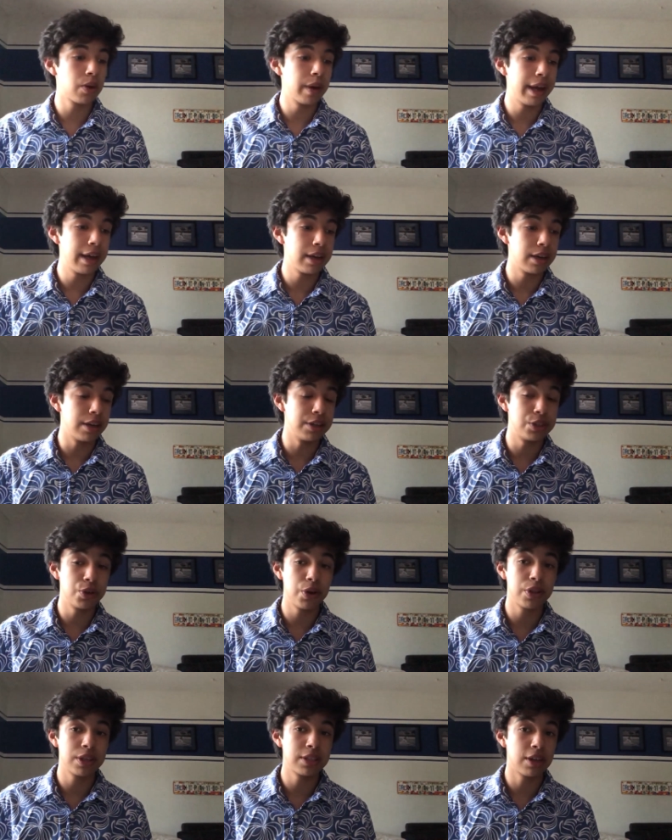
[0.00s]
I'm gonna go
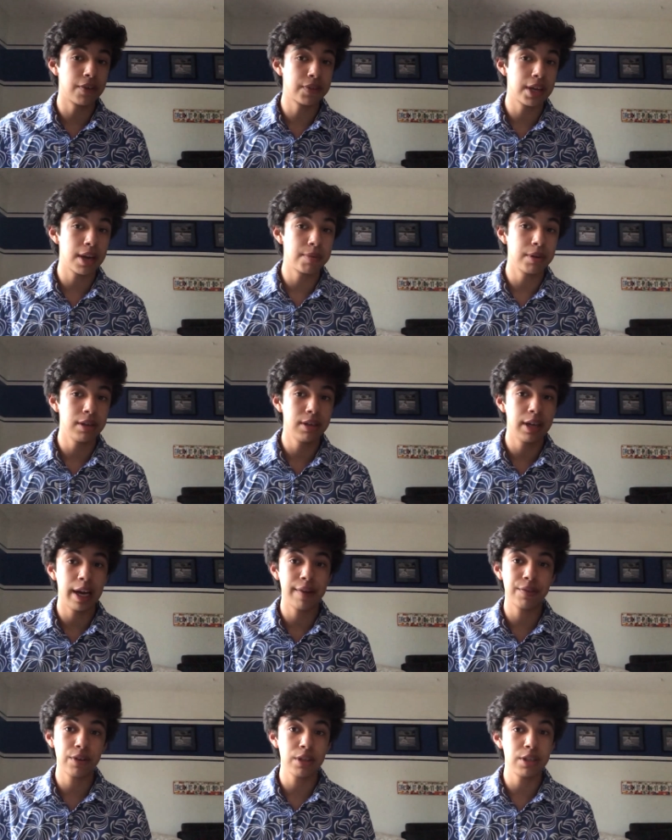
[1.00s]
ahead and enjoy this off
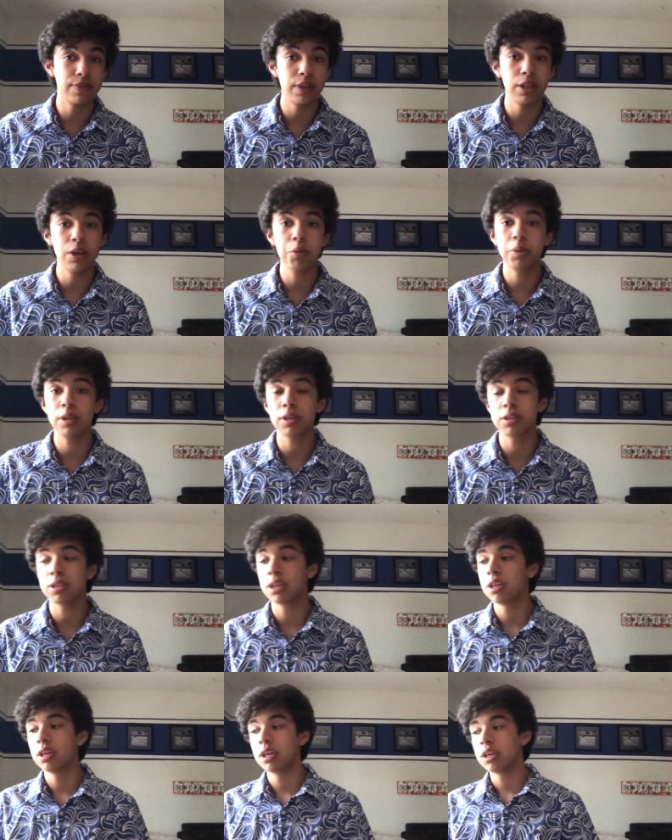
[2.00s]
camera after this
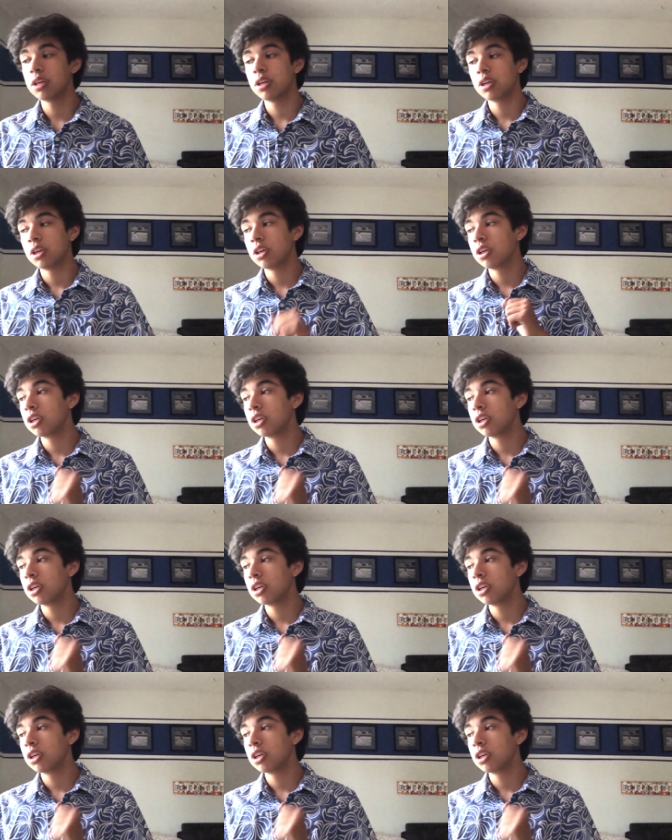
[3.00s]
video because,